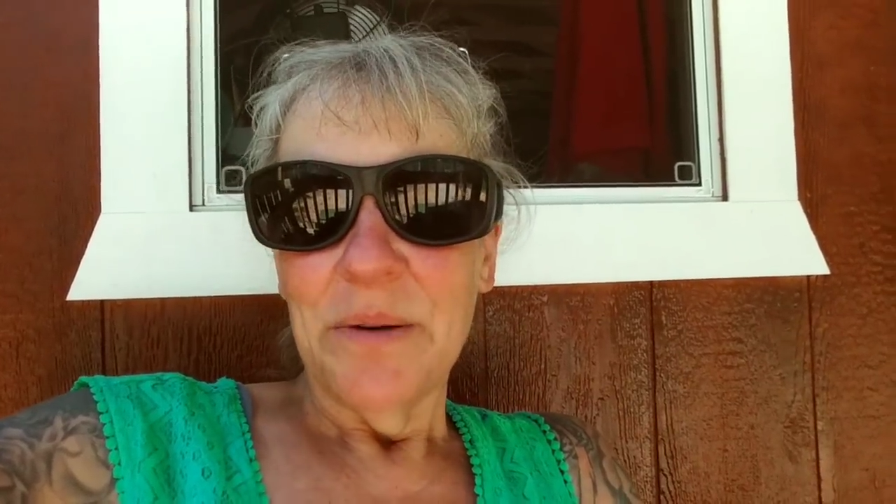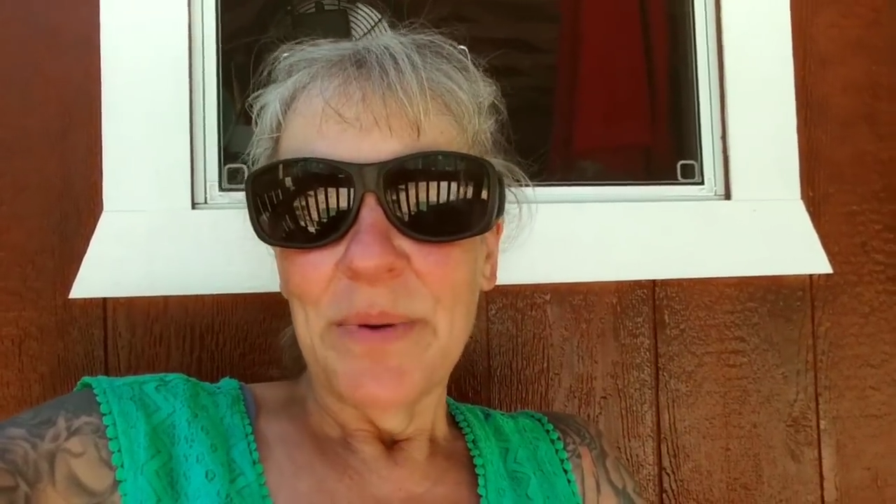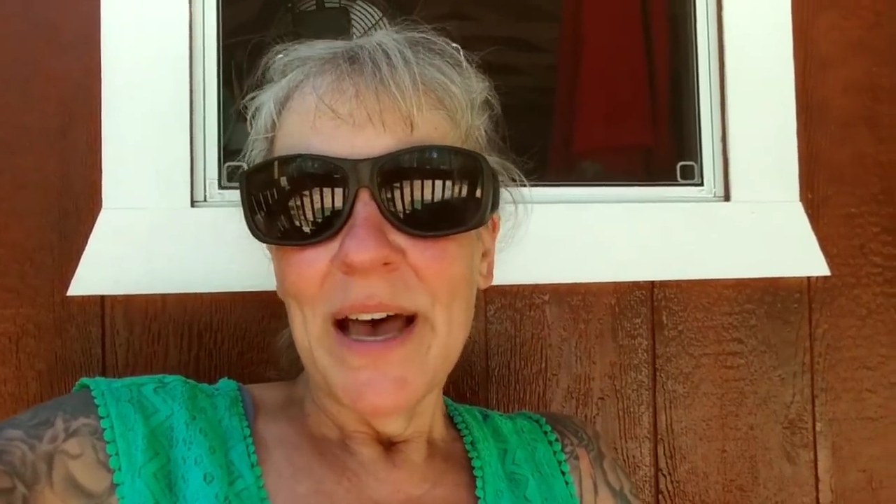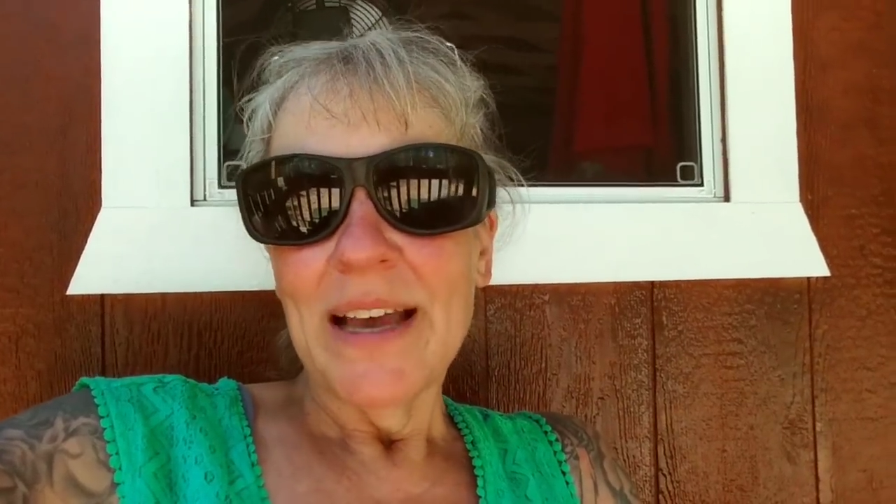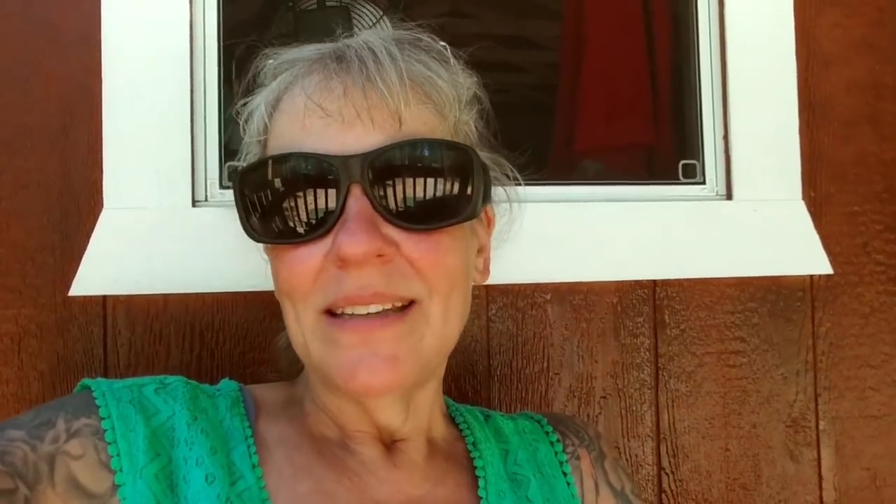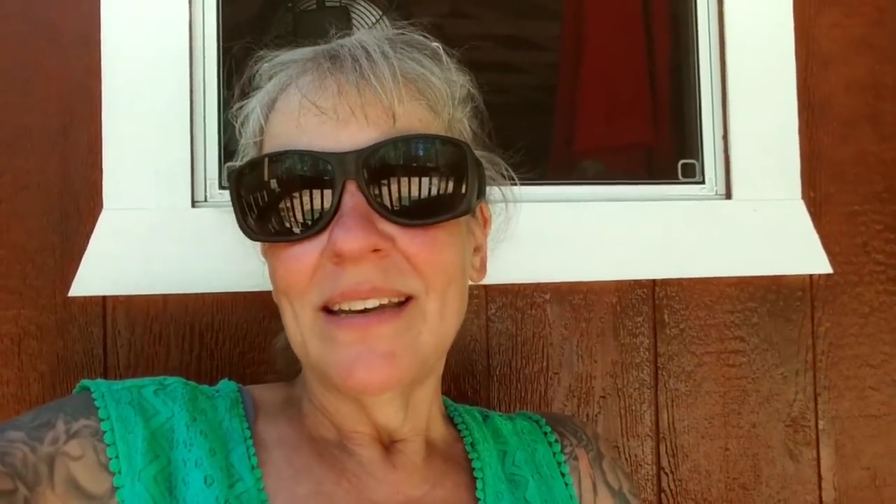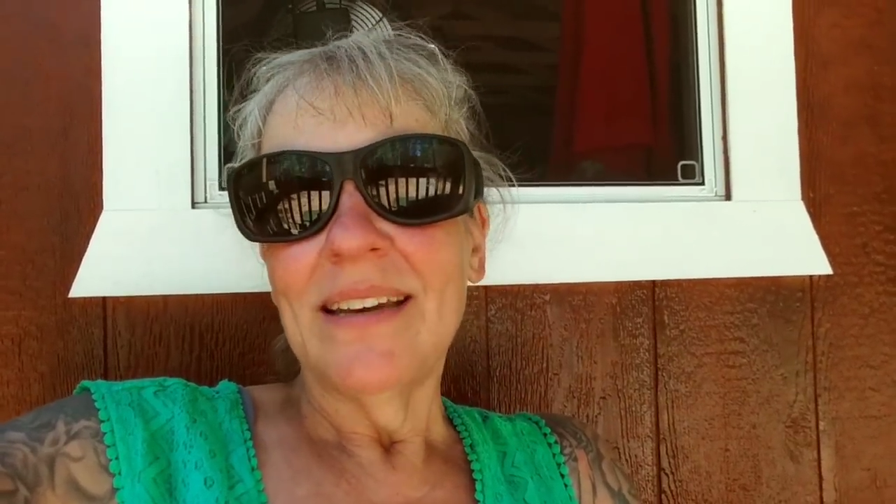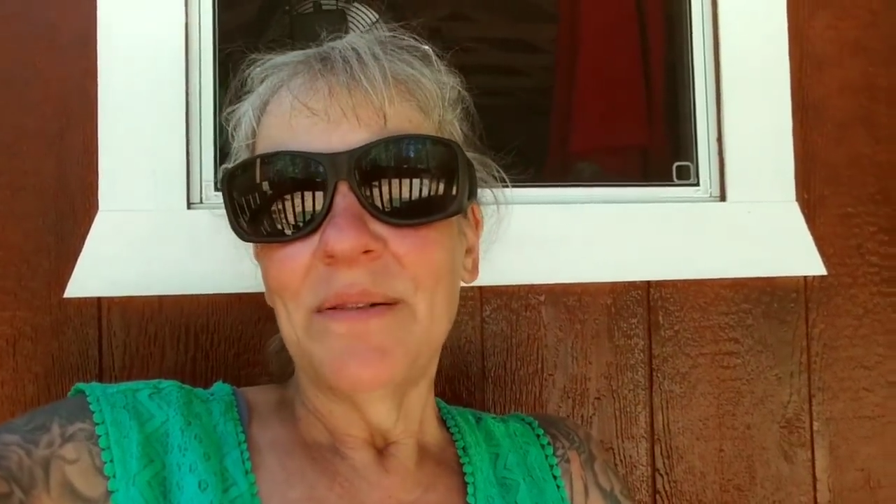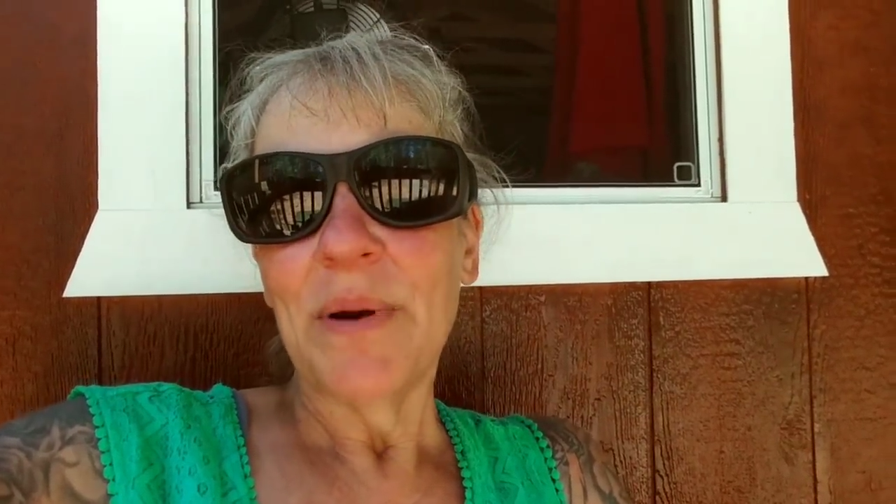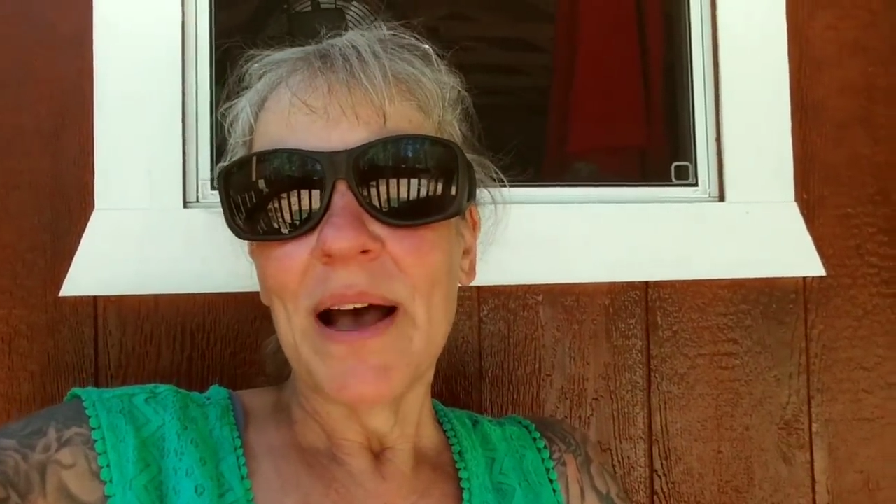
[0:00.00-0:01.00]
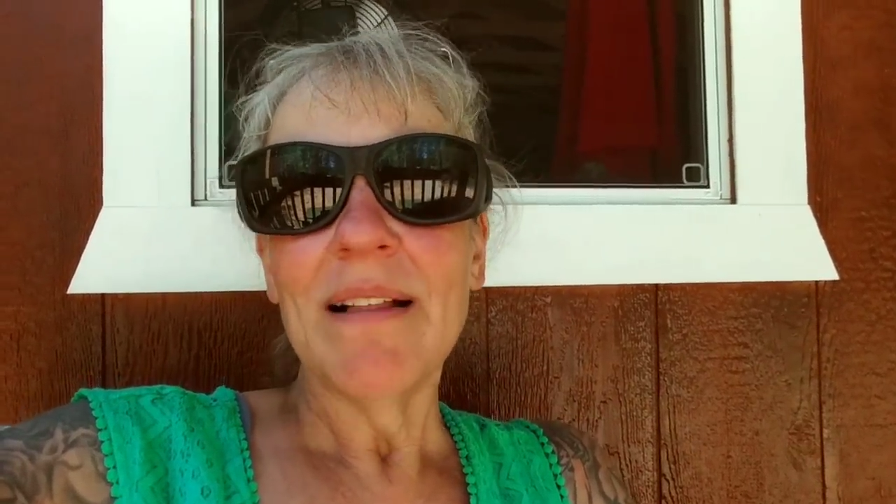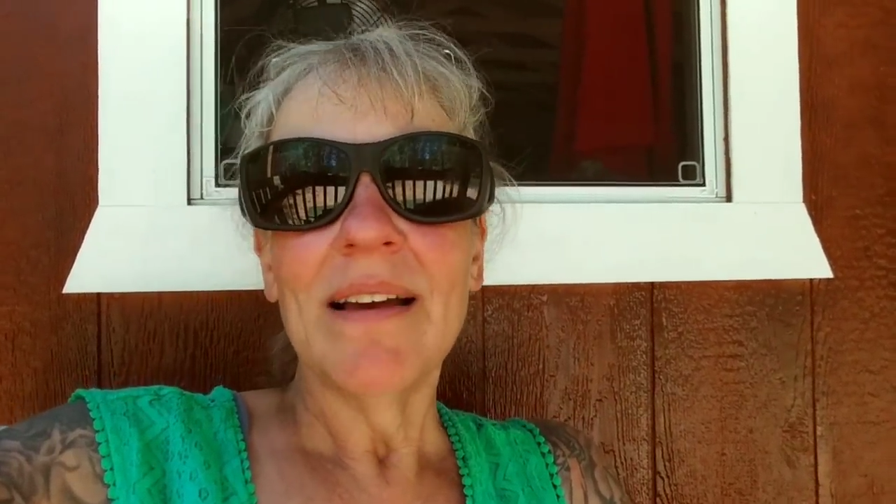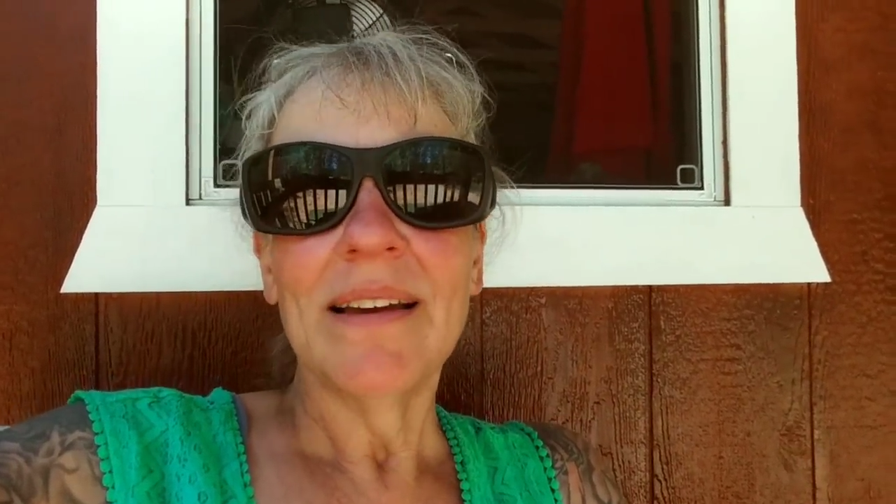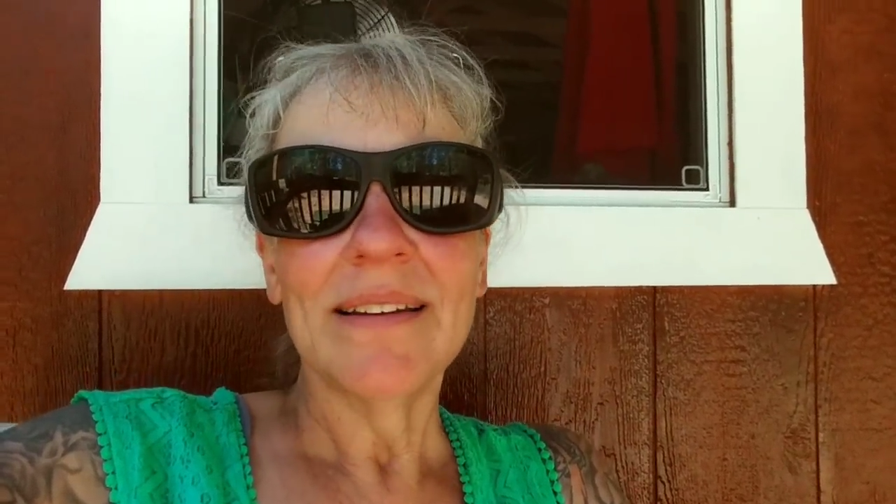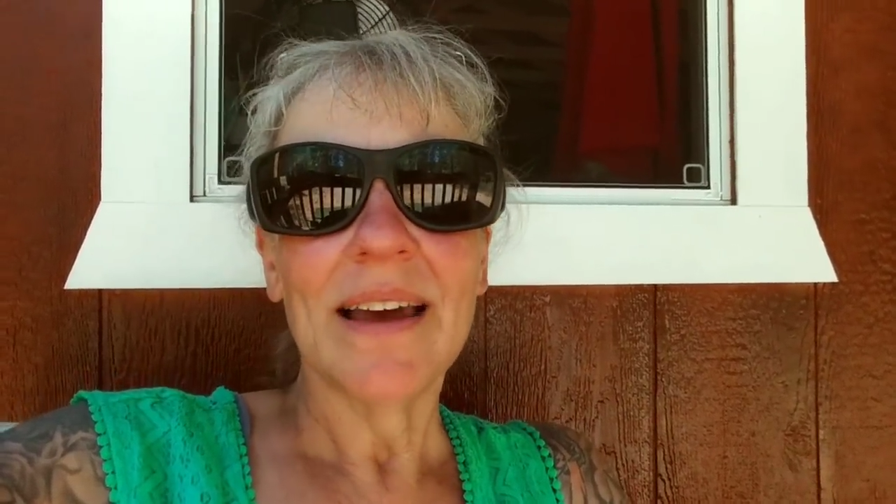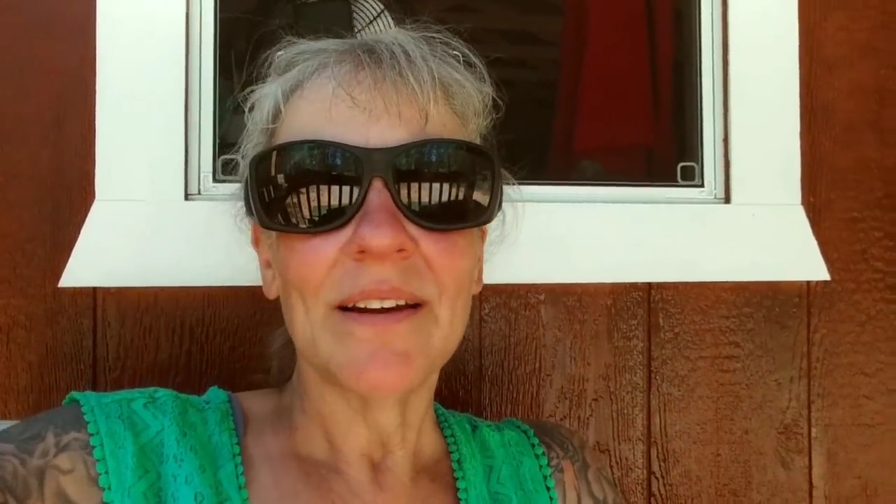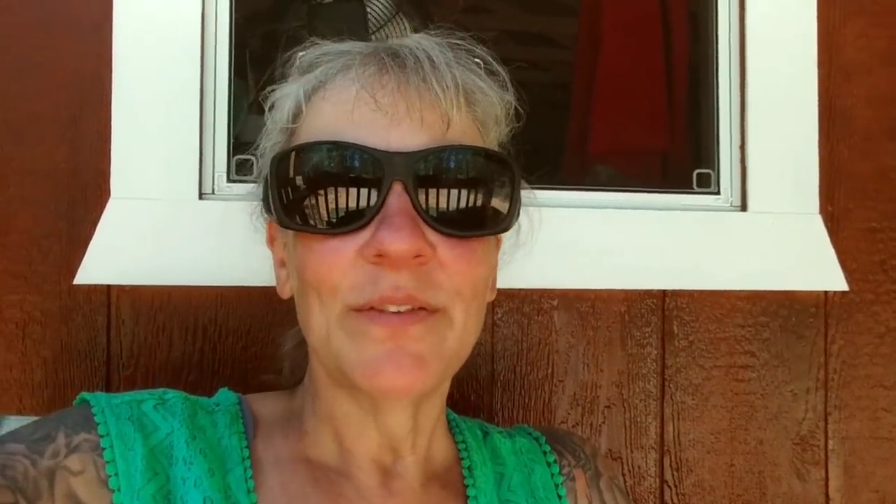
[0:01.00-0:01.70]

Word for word: But, well, got